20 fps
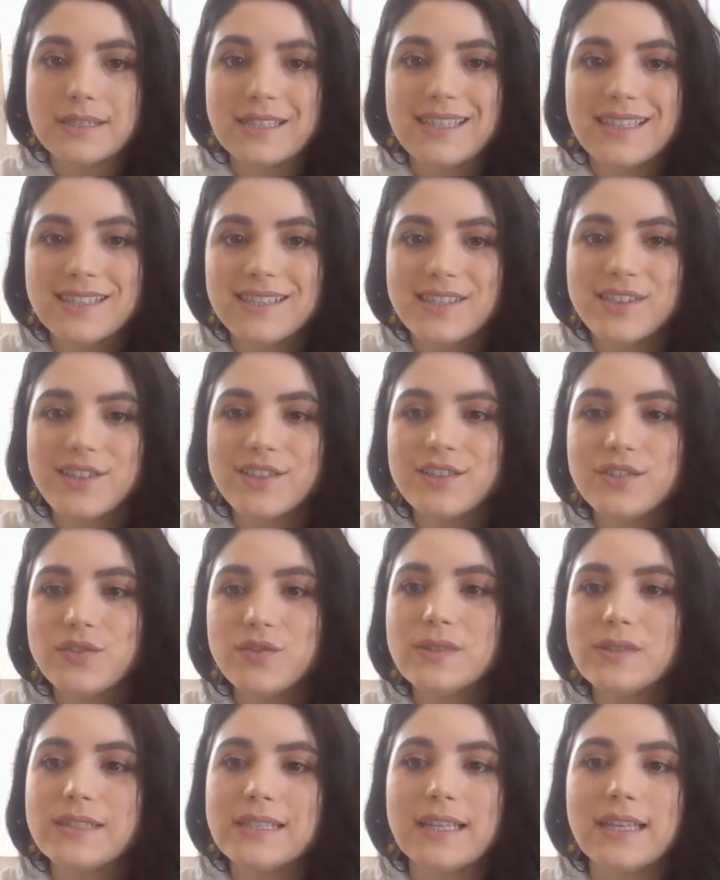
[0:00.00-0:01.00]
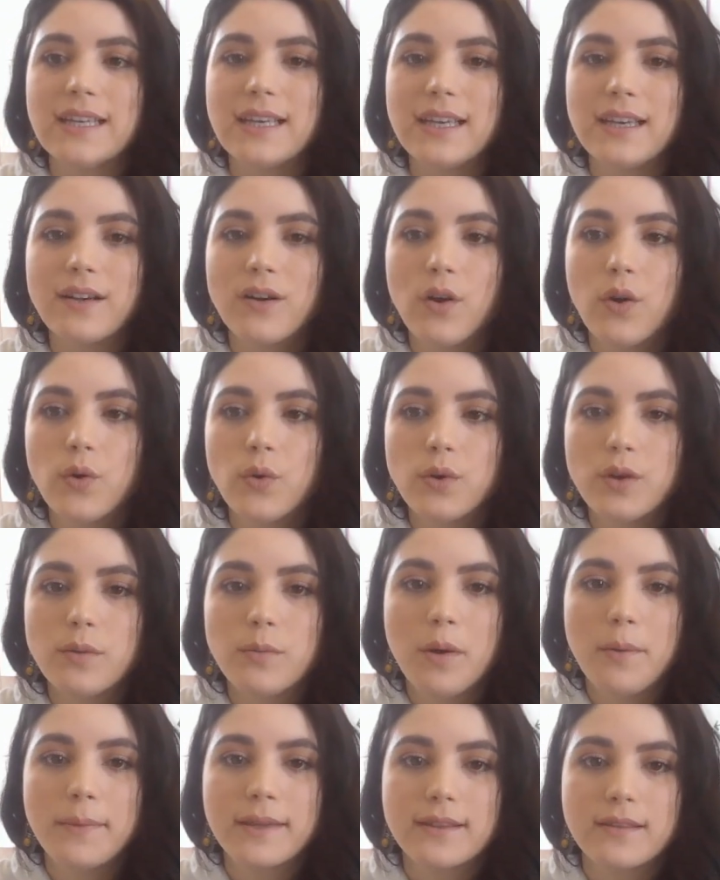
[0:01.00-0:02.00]
easier to see. Uno
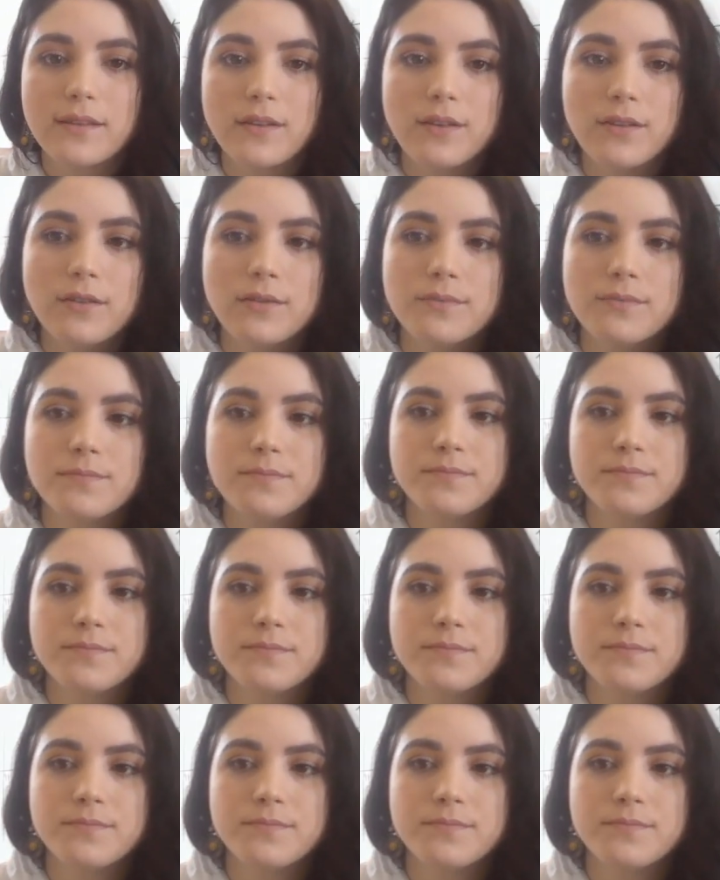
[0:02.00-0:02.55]
momento.